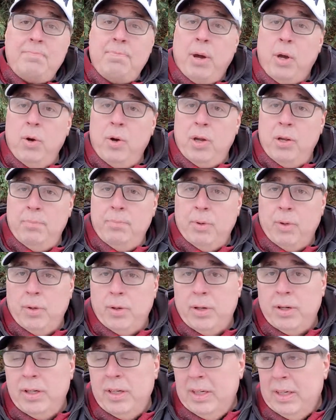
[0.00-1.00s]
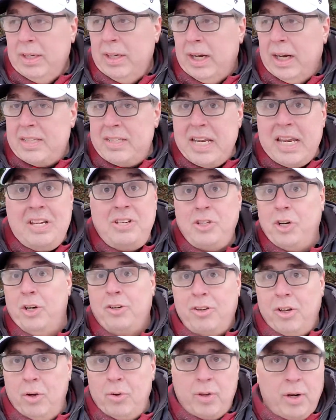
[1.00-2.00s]
poem or a
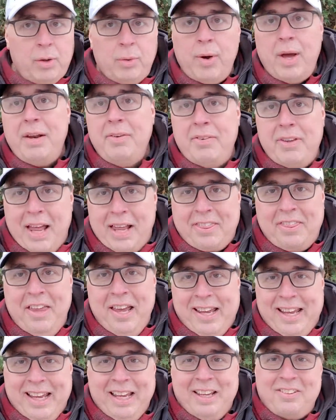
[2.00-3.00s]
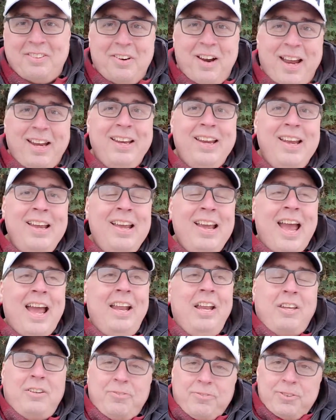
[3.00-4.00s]
t-shirt slogan or whatever that thing is, right?
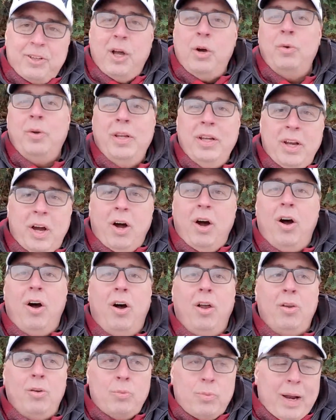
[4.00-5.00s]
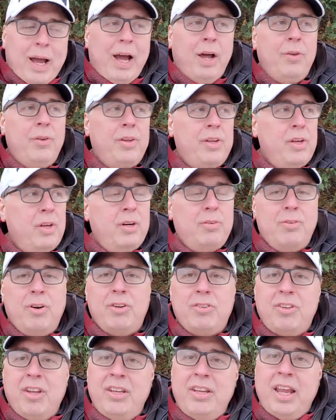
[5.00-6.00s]
And it's floating all around the
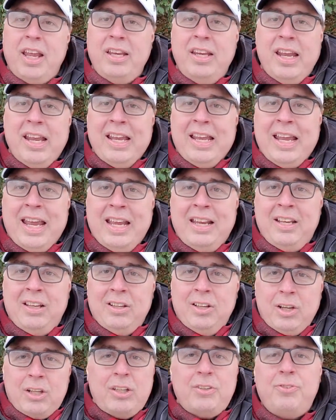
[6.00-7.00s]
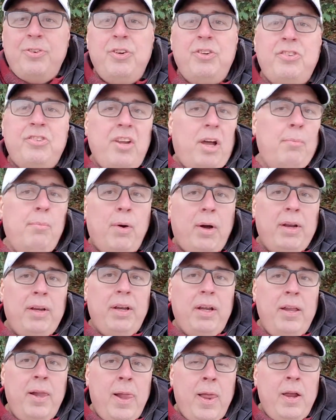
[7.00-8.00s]
universe, and then it looks for
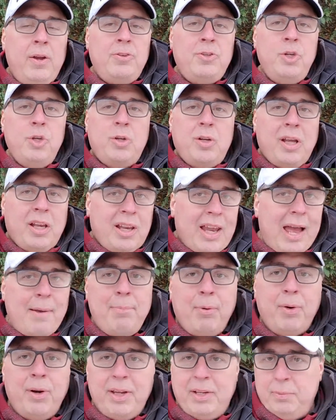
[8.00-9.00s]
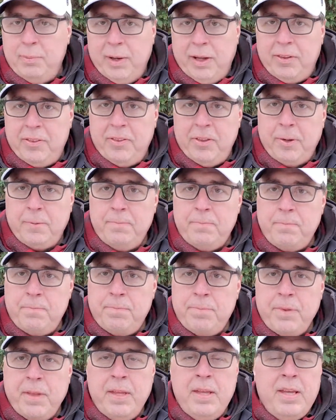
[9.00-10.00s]
someone to collaborate with.
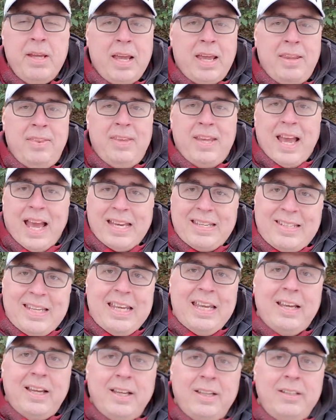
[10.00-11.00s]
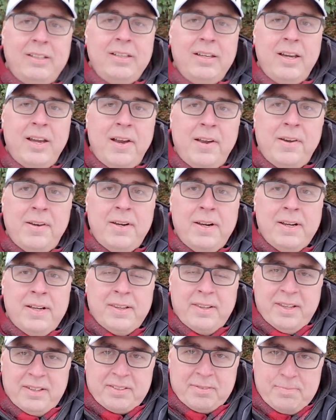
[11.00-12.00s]
And the idea,
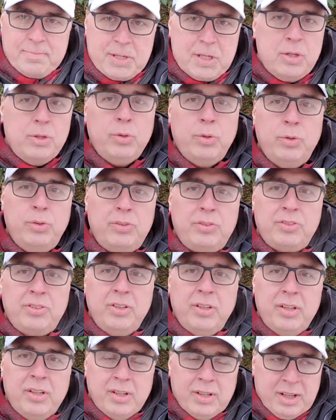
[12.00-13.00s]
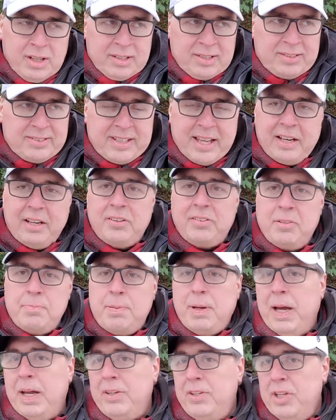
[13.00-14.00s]
this muse, settles
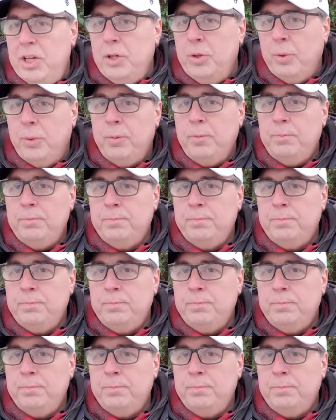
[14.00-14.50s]
upon you